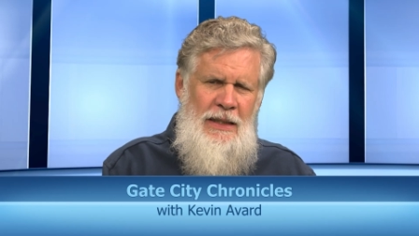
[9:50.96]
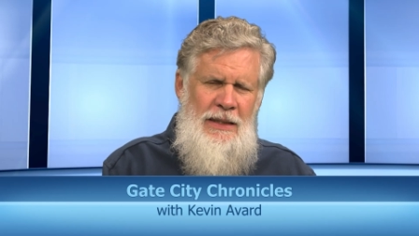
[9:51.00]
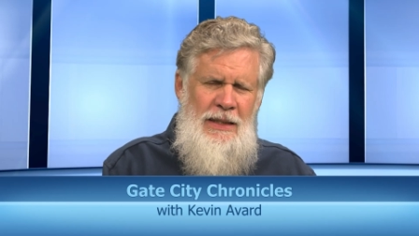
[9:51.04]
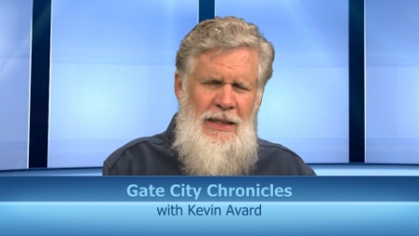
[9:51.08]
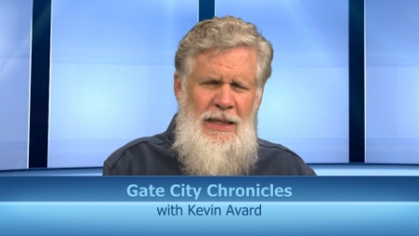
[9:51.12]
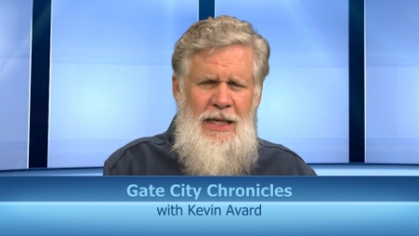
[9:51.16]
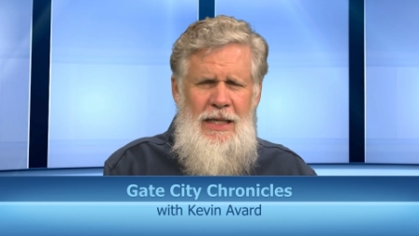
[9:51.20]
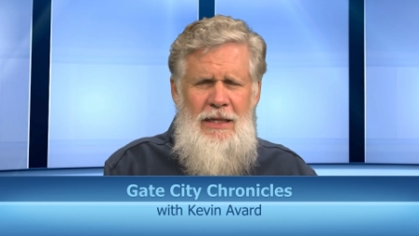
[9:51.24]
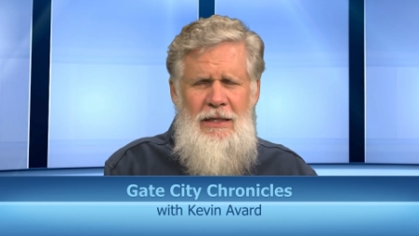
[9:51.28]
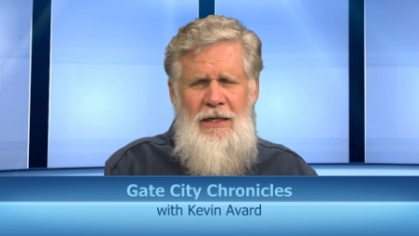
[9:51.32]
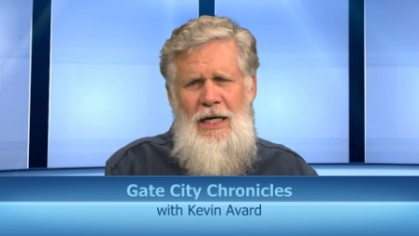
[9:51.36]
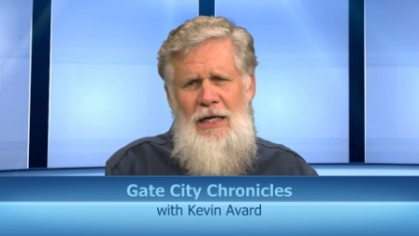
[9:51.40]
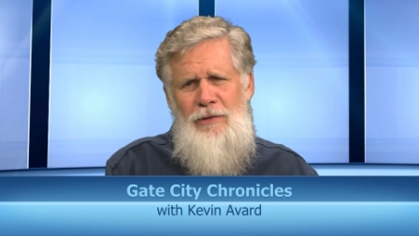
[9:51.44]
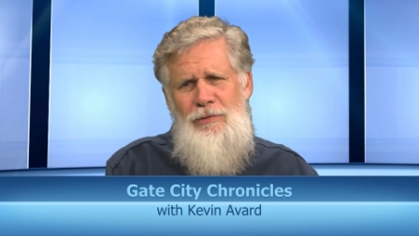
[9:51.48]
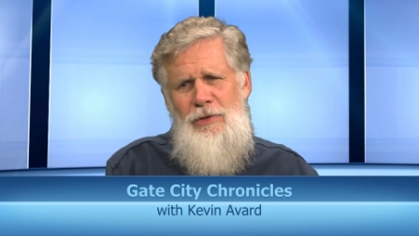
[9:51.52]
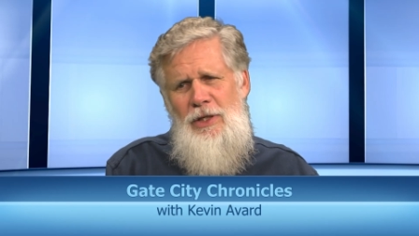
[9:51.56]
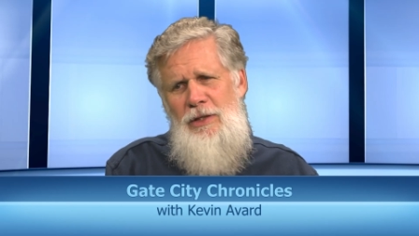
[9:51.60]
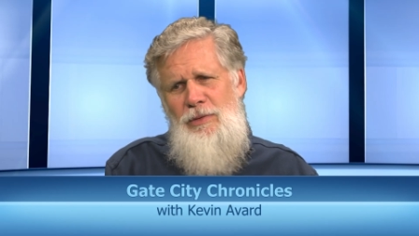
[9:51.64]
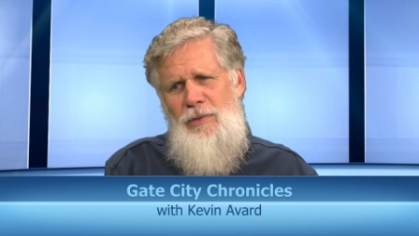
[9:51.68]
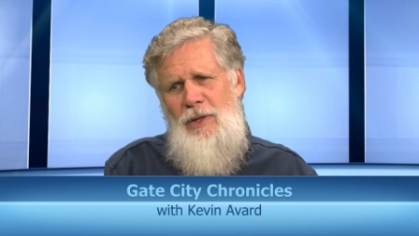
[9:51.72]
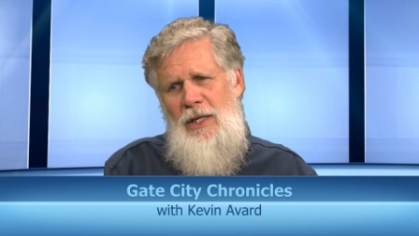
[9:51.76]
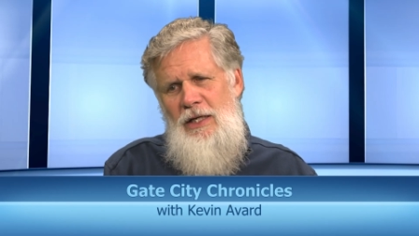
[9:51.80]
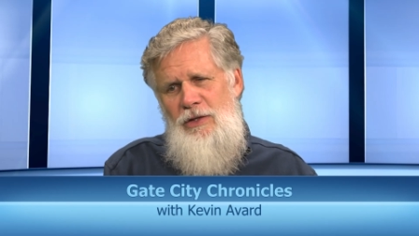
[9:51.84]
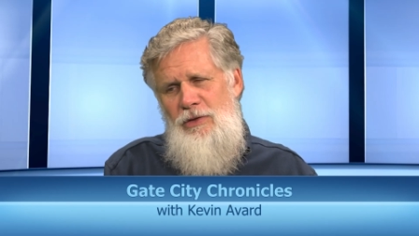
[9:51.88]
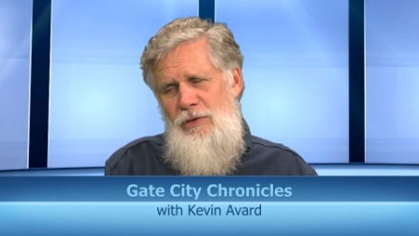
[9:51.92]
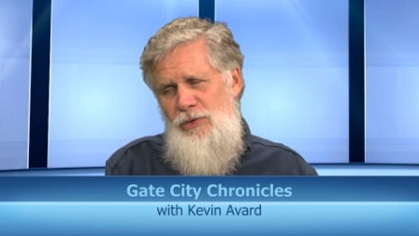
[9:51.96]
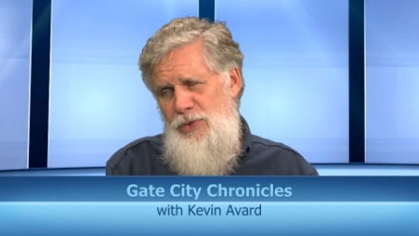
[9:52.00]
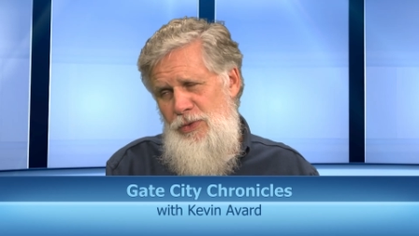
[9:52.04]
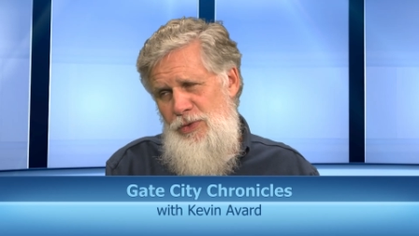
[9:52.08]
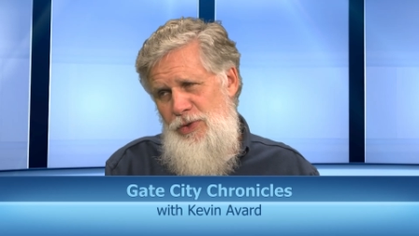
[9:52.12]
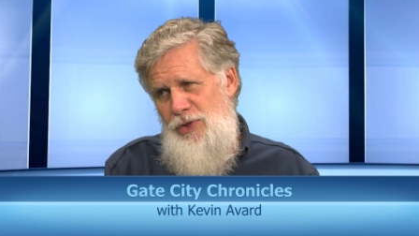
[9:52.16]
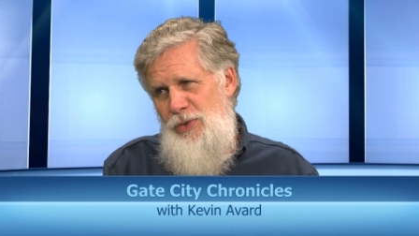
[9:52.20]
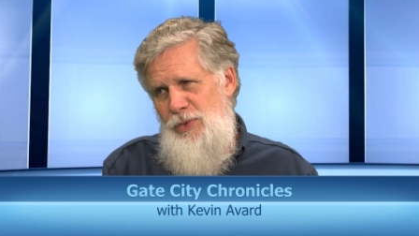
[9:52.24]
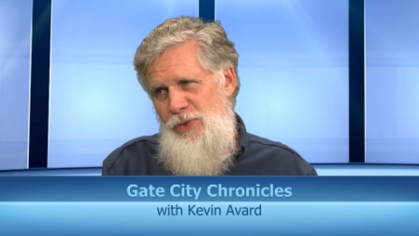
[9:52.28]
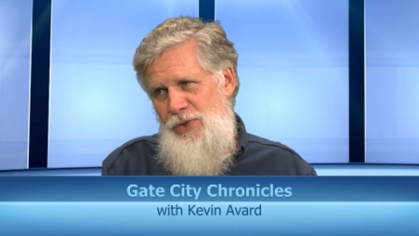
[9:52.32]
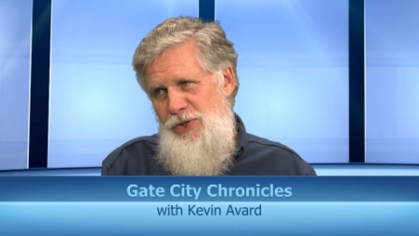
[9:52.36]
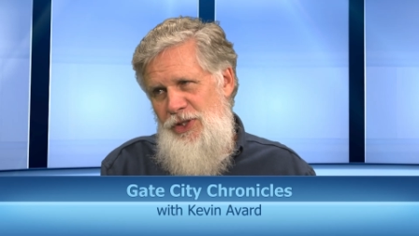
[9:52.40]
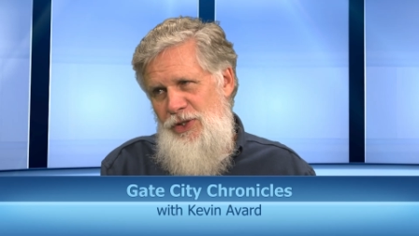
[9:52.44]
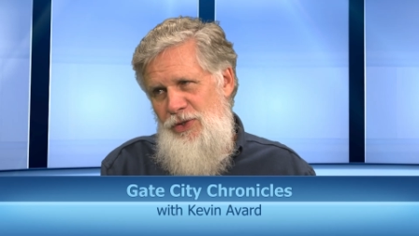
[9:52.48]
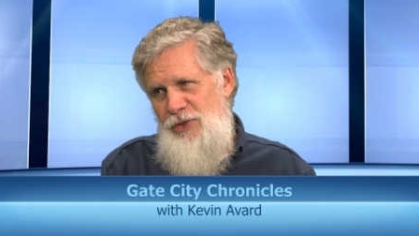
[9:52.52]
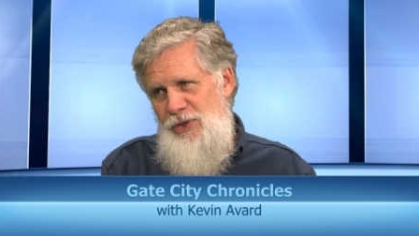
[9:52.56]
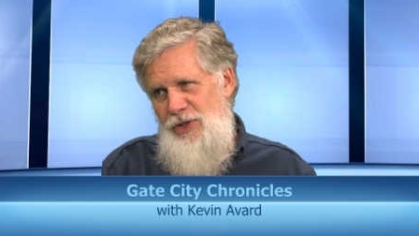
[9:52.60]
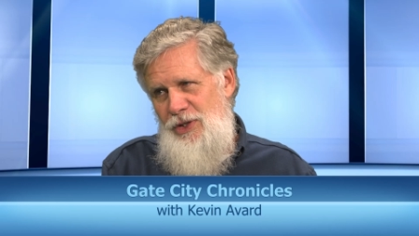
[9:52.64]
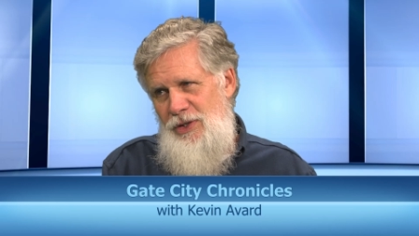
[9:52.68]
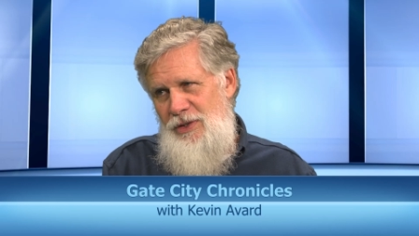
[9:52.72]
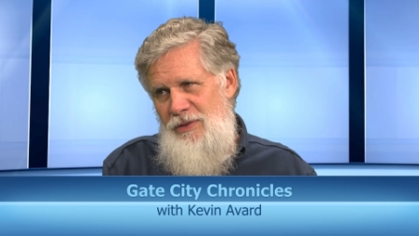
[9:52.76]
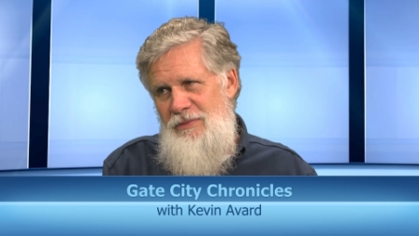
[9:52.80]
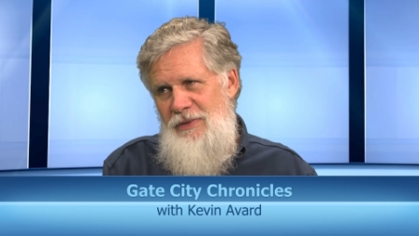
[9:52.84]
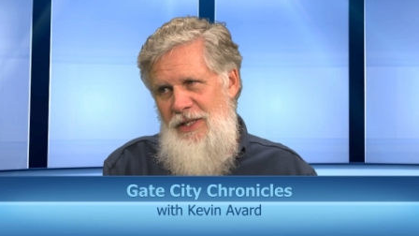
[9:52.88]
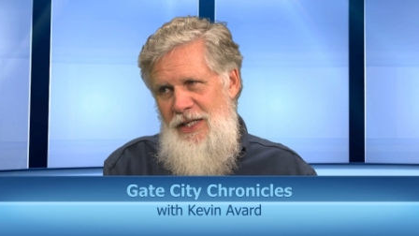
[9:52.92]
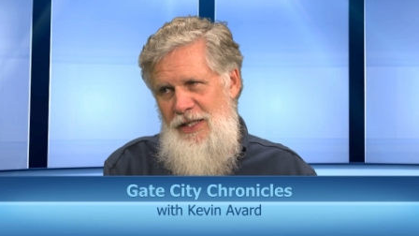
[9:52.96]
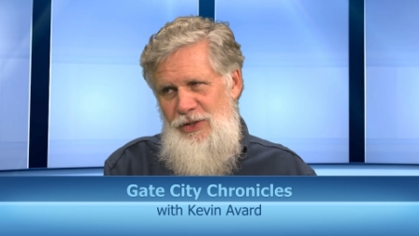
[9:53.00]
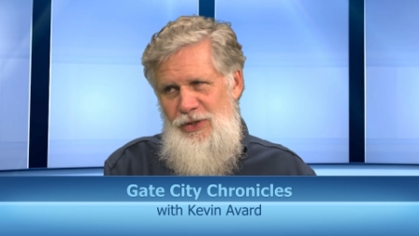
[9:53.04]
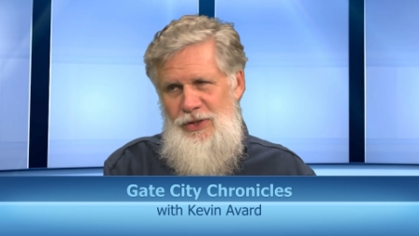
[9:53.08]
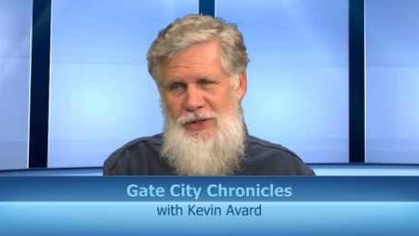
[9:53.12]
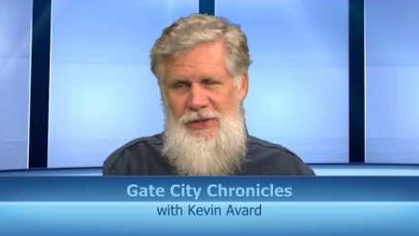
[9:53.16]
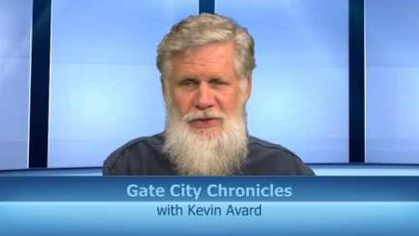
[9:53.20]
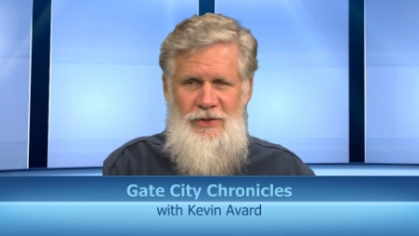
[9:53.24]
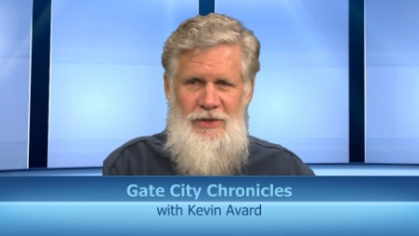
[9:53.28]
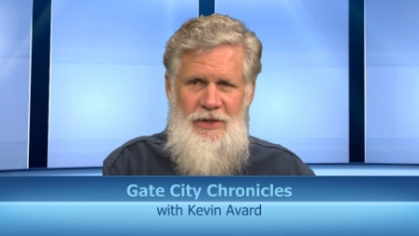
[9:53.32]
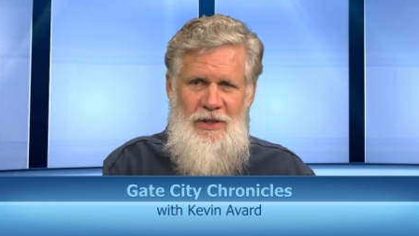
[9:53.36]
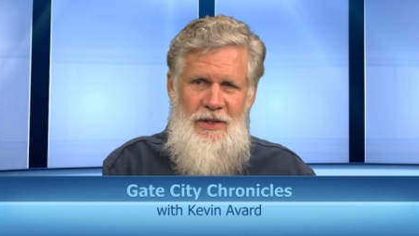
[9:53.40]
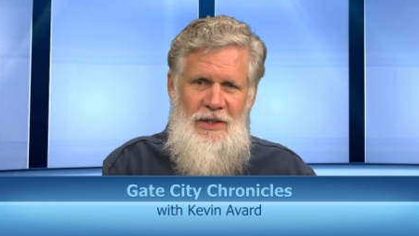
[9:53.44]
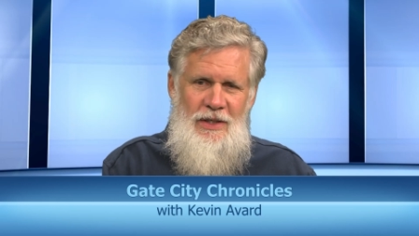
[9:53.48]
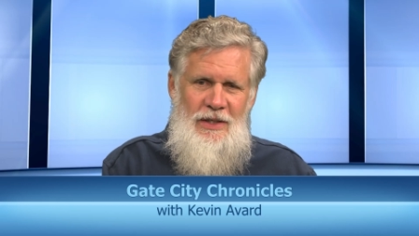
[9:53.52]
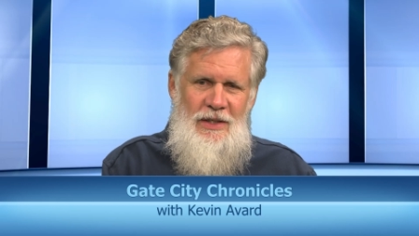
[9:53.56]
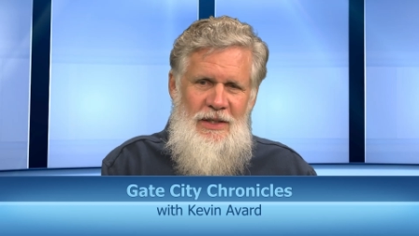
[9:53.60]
And I thought I really wanted, those are 2-cylinder engines.